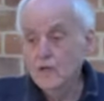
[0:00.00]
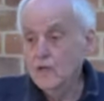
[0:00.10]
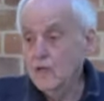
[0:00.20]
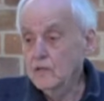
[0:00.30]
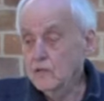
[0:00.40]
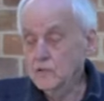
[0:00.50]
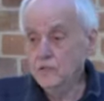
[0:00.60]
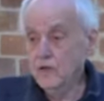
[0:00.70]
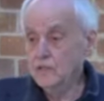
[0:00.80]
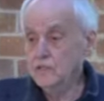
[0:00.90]
and the
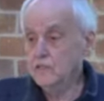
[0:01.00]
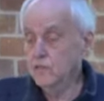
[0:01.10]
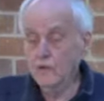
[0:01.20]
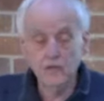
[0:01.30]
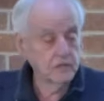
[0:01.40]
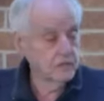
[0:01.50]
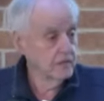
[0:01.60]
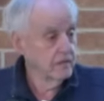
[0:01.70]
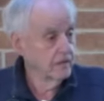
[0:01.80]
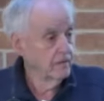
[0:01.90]
Israelites are the goodies,
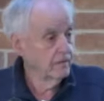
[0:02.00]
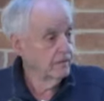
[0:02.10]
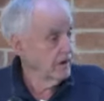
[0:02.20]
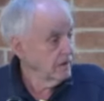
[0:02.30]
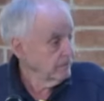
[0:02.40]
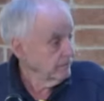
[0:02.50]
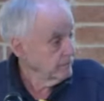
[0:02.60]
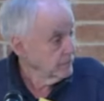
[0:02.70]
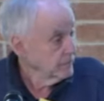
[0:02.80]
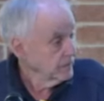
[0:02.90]
right?
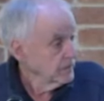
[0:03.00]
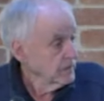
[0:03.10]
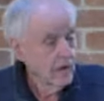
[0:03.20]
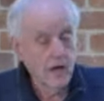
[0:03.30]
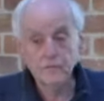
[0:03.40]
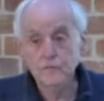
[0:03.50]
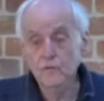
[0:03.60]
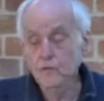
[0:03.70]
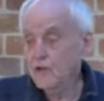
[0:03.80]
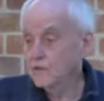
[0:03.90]
After
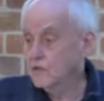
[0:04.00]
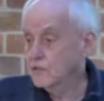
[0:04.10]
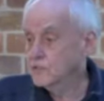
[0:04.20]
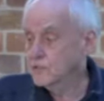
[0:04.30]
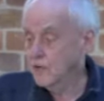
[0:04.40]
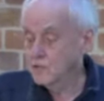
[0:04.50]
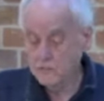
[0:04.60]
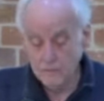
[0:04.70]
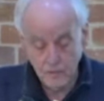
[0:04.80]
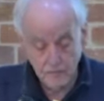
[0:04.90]
all, they're God's
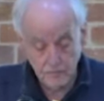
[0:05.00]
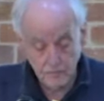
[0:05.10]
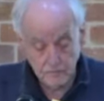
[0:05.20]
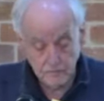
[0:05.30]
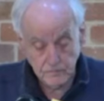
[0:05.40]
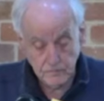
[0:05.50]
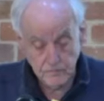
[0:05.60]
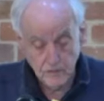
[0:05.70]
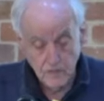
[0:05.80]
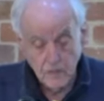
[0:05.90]
chosen people.
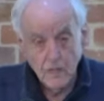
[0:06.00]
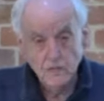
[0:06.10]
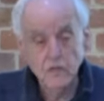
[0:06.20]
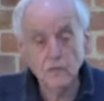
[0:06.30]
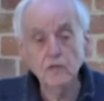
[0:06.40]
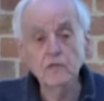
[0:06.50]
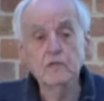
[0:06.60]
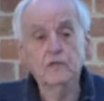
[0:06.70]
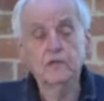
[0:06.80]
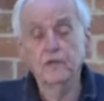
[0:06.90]
So wouldn't
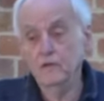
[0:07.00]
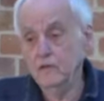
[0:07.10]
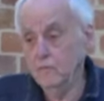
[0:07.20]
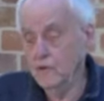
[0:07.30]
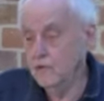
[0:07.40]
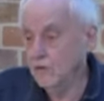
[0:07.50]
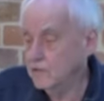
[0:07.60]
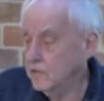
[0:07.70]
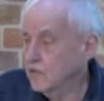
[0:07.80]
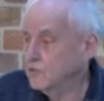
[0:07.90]
you think that when
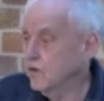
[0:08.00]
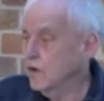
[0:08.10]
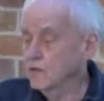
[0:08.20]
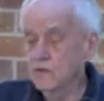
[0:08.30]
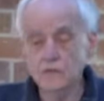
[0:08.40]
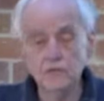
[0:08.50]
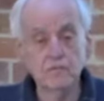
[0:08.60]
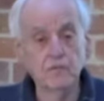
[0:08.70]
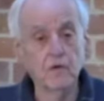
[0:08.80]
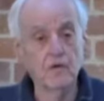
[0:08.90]
God goes around and does some
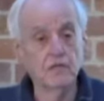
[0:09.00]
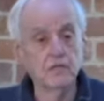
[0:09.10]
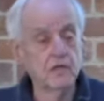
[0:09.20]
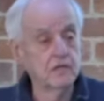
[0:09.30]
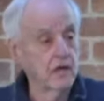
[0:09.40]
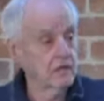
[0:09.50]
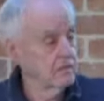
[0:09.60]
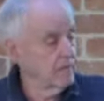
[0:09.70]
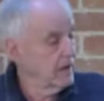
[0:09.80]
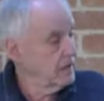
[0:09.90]
murders, he'd attack the
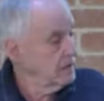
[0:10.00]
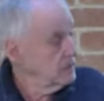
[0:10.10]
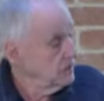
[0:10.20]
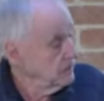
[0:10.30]
baddies?